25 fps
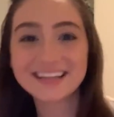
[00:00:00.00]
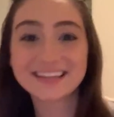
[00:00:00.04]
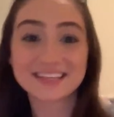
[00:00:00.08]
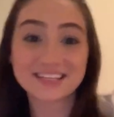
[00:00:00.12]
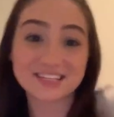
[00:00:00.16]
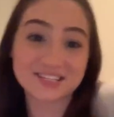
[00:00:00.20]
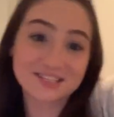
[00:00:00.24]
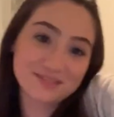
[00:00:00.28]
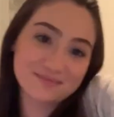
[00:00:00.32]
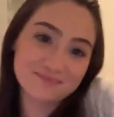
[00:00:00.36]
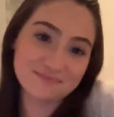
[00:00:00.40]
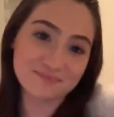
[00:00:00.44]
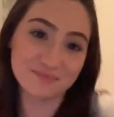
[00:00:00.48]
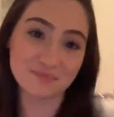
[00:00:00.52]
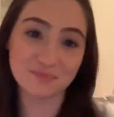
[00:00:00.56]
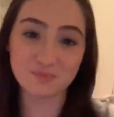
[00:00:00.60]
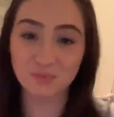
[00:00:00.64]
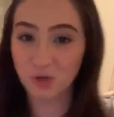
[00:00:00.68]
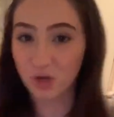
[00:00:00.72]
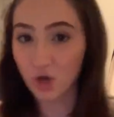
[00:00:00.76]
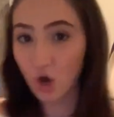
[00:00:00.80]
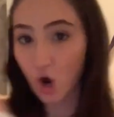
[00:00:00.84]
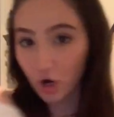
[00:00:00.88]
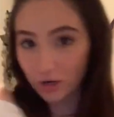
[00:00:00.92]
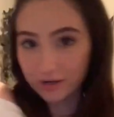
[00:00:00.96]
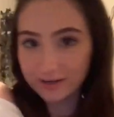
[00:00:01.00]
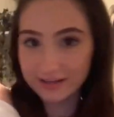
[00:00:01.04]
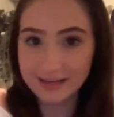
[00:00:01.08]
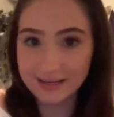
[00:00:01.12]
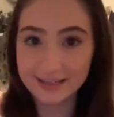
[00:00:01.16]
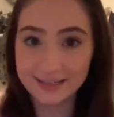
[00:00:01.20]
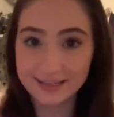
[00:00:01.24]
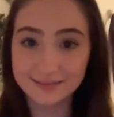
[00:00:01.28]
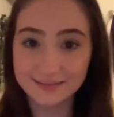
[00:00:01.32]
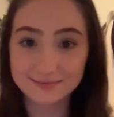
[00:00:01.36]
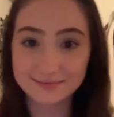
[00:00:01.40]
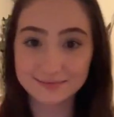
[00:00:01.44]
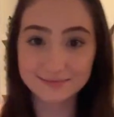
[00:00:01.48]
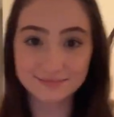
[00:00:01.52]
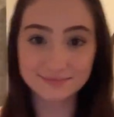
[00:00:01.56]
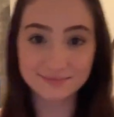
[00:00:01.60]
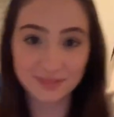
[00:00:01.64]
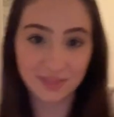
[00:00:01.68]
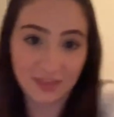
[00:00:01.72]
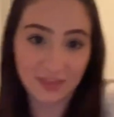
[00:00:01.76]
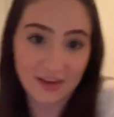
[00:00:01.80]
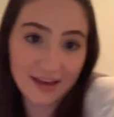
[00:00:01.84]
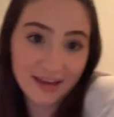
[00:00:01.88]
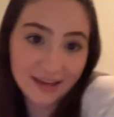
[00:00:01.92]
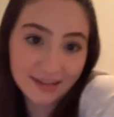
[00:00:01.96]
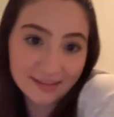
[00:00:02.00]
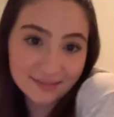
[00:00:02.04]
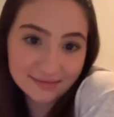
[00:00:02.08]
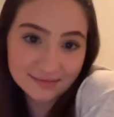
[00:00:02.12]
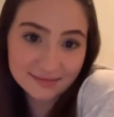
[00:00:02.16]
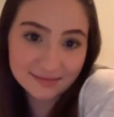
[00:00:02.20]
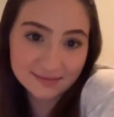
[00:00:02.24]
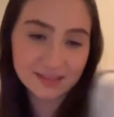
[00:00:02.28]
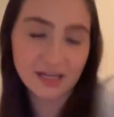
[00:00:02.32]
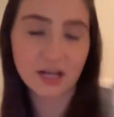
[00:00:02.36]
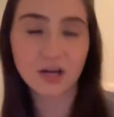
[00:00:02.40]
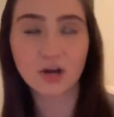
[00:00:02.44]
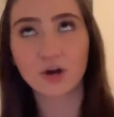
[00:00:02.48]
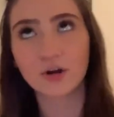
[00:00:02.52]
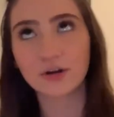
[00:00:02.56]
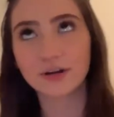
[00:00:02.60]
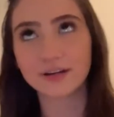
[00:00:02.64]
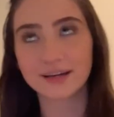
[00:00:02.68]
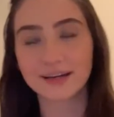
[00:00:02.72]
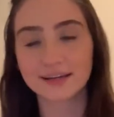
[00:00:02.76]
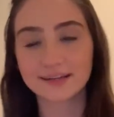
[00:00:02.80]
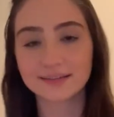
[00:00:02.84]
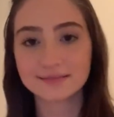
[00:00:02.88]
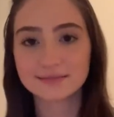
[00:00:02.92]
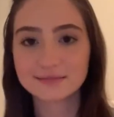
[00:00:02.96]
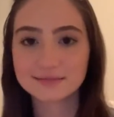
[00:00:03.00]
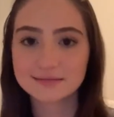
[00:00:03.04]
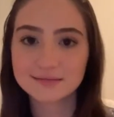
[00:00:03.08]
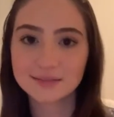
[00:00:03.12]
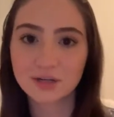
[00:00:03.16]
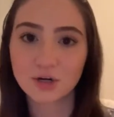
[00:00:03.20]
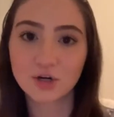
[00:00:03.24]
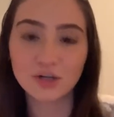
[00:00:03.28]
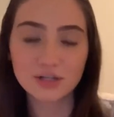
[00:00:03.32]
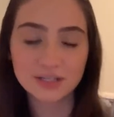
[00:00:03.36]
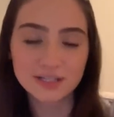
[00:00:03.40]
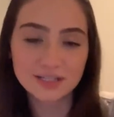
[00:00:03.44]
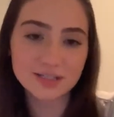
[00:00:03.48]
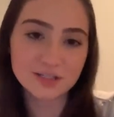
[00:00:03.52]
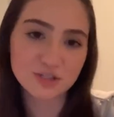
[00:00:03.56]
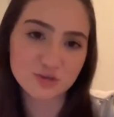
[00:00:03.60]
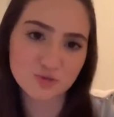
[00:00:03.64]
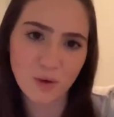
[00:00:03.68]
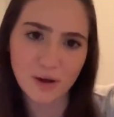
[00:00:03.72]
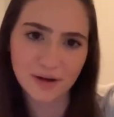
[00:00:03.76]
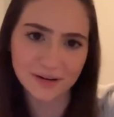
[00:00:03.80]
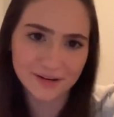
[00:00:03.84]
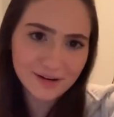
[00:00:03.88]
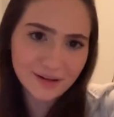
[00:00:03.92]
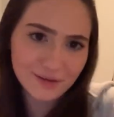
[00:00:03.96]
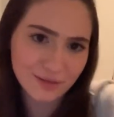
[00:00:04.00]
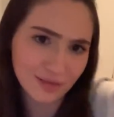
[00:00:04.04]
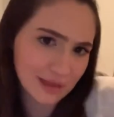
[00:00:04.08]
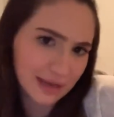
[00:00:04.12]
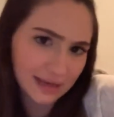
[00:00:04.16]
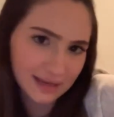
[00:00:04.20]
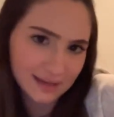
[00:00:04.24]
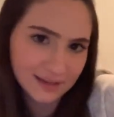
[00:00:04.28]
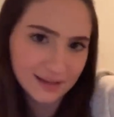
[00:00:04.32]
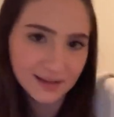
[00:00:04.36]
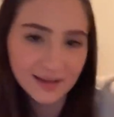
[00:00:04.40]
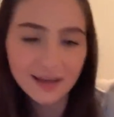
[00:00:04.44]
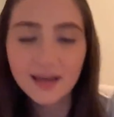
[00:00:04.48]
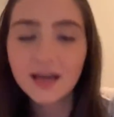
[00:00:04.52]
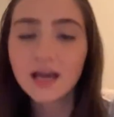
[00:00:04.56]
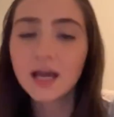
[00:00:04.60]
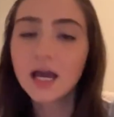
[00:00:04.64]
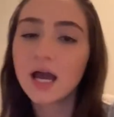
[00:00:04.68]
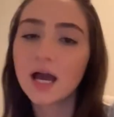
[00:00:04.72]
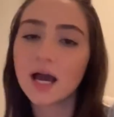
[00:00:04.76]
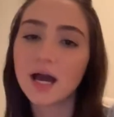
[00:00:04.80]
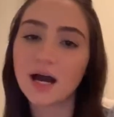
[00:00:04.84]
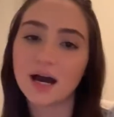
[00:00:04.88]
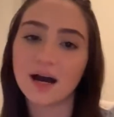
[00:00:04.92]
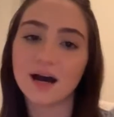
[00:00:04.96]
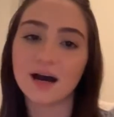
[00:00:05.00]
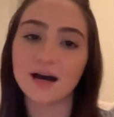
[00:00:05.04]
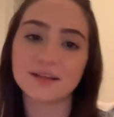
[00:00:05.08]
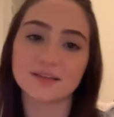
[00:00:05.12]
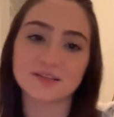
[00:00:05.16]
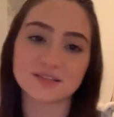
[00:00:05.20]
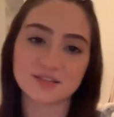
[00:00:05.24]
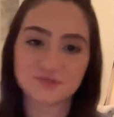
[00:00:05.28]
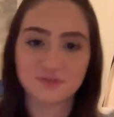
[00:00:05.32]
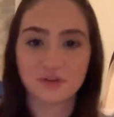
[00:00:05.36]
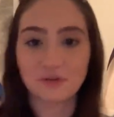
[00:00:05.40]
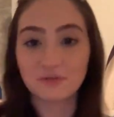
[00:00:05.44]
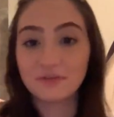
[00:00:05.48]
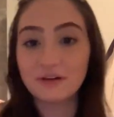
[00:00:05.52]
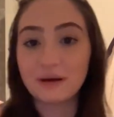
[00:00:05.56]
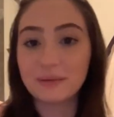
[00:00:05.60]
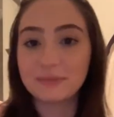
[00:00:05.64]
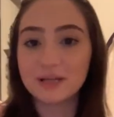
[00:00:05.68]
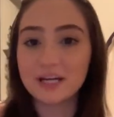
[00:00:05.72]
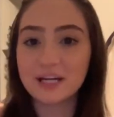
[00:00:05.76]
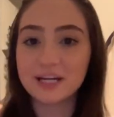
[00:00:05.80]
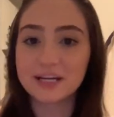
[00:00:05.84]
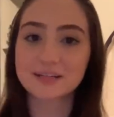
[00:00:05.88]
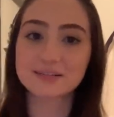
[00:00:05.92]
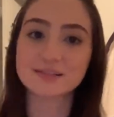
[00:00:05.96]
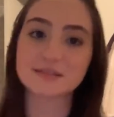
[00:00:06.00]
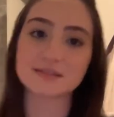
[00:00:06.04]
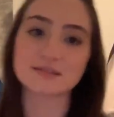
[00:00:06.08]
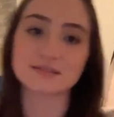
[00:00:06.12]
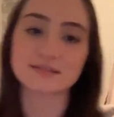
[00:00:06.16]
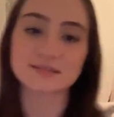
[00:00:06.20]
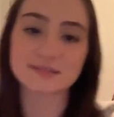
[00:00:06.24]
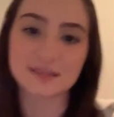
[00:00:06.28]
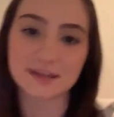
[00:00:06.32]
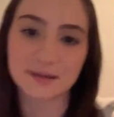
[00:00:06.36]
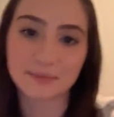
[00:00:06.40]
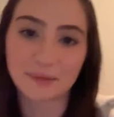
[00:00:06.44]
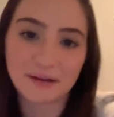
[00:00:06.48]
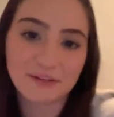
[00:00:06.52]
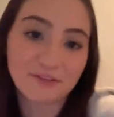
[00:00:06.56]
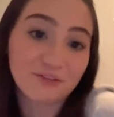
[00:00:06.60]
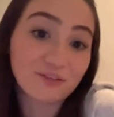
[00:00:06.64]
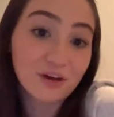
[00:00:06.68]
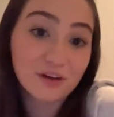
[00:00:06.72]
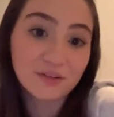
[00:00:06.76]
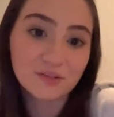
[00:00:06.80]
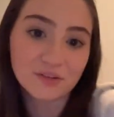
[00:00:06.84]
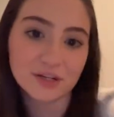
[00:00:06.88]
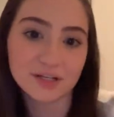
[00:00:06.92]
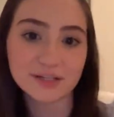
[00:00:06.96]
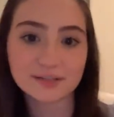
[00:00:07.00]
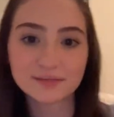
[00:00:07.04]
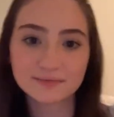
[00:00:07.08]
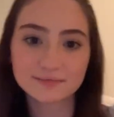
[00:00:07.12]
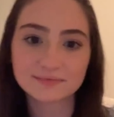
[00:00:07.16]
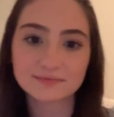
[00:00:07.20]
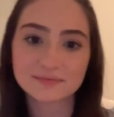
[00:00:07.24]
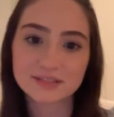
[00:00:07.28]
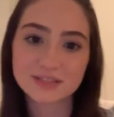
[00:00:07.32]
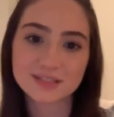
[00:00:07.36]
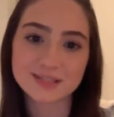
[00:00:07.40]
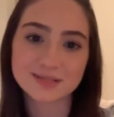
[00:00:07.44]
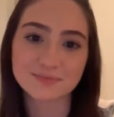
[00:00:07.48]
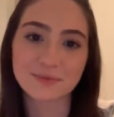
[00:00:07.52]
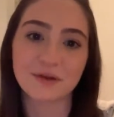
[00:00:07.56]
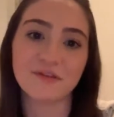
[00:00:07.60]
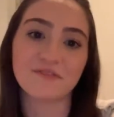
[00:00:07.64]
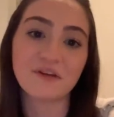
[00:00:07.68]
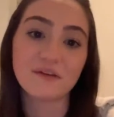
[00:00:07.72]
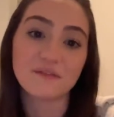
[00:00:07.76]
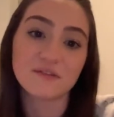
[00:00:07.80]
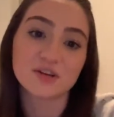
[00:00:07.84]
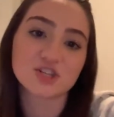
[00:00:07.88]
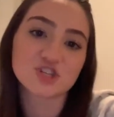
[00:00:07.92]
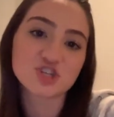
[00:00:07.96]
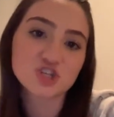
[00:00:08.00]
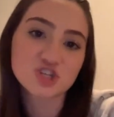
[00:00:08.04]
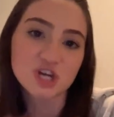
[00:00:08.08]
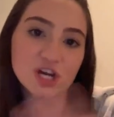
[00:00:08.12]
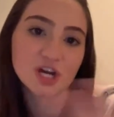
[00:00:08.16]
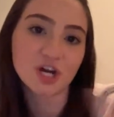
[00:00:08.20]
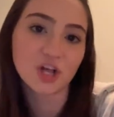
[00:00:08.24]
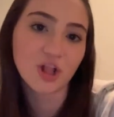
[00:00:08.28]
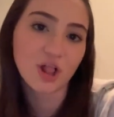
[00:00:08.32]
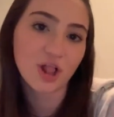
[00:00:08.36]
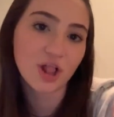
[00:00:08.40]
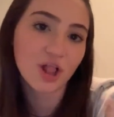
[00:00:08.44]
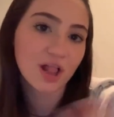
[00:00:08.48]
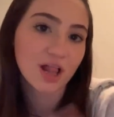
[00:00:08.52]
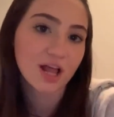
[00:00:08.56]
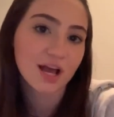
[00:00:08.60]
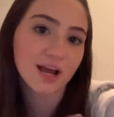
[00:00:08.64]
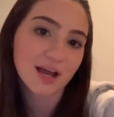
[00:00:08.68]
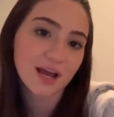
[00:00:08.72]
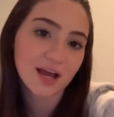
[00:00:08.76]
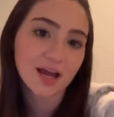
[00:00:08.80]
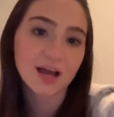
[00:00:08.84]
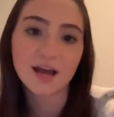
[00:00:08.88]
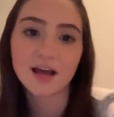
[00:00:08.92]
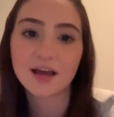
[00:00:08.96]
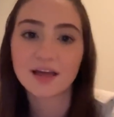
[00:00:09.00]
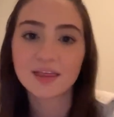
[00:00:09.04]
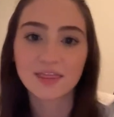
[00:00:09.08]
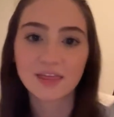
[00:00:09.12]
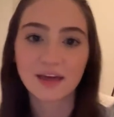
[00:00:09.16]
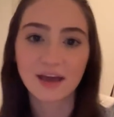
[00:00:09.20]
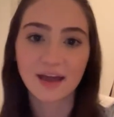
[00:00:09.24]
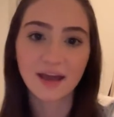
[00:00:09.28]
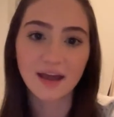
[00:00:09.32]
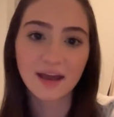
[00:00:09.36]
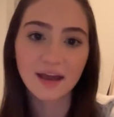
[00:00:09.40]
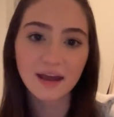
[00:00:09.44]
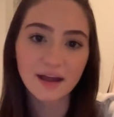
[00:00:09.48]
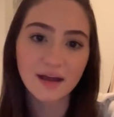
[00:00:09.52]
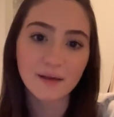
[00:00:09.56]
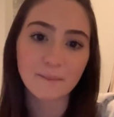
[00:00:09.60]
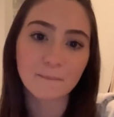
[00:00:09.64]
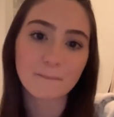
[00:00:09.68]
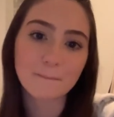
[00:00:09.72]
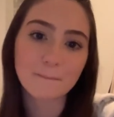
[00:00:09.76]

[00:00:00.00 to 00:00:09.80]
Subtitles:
This cardigan thing, not cardigan, hoodie, sweater thing. This is from Fabletics. It's like my favorite. It's my favorite chill thing.